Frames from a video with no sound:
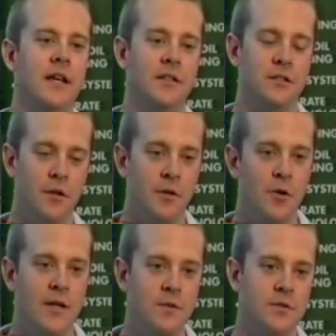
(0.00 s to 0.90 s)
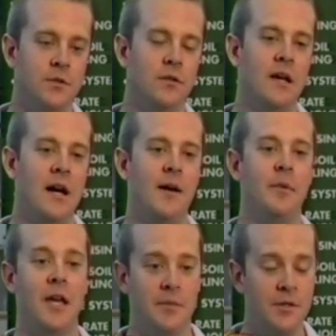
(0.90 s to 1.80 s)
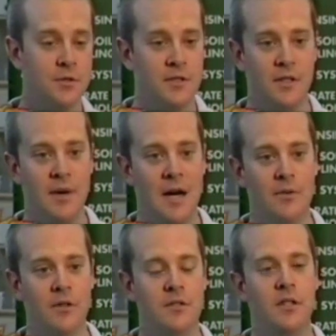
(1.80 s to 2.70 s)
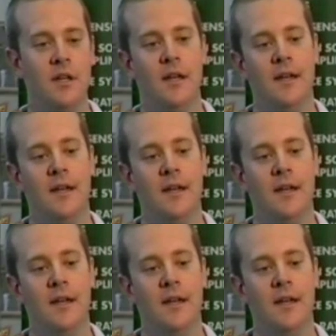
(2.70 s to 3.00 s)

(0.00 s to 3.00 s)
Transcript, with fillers: And as an undergraduate student, I became interested in bioenergy.